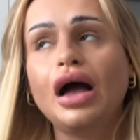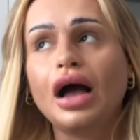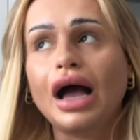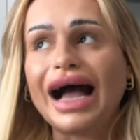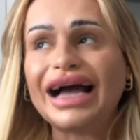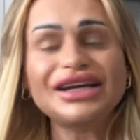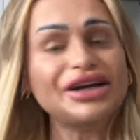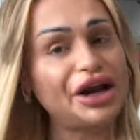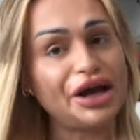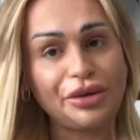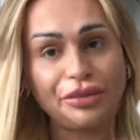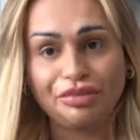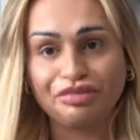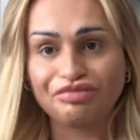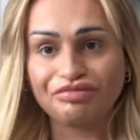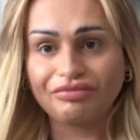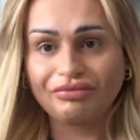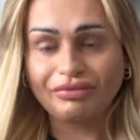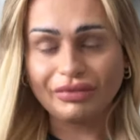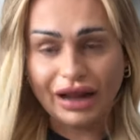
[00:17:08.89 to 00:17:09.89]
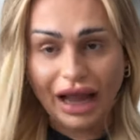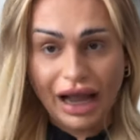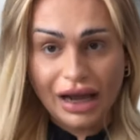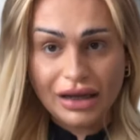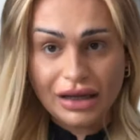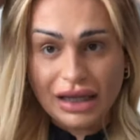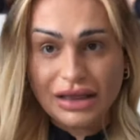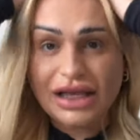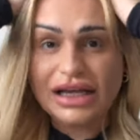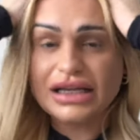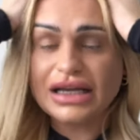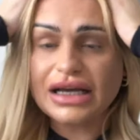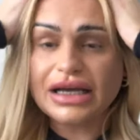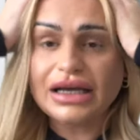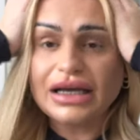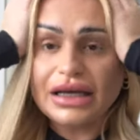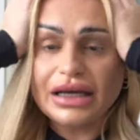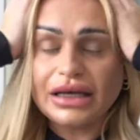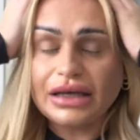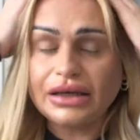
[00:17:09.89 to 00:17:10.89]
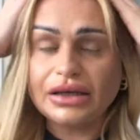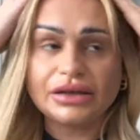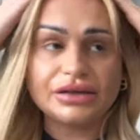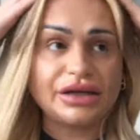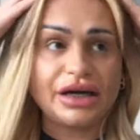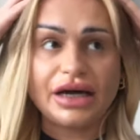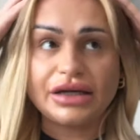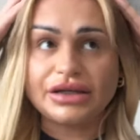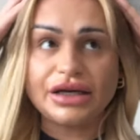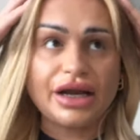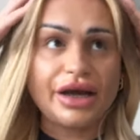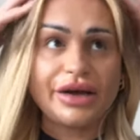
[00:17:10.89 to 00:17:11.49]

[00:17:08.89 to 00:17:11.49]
I don't know. I, I don't know.